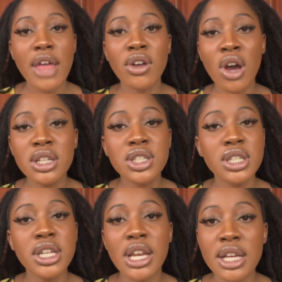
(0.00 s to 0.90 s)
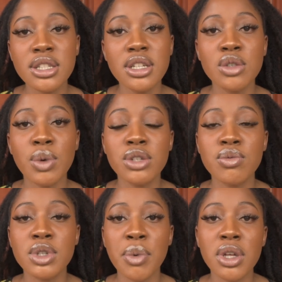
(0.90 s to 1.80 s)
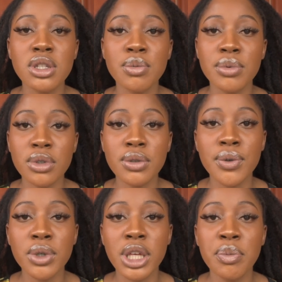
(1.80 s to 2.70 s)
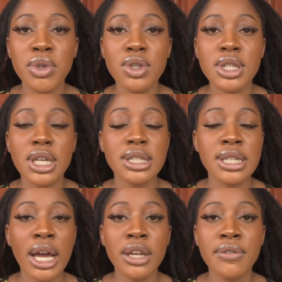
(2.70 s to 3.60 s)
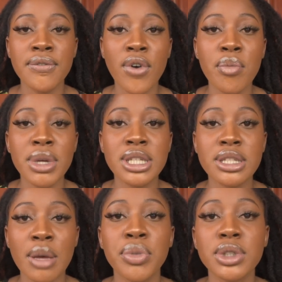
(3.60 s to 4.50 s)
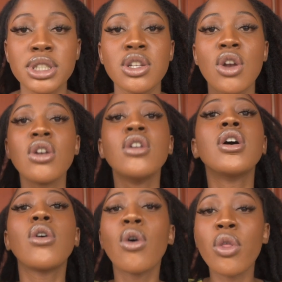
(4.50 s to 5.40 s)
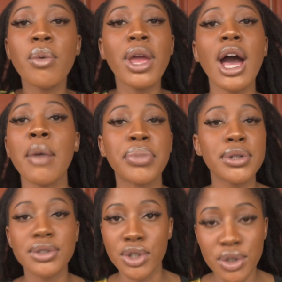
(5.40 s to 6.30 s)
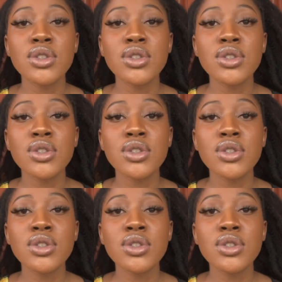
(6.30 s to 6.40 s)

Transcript: And the collagen and elastin is what's responsible for keeping your skin tight, firm, and supple, and just all the way up, you know?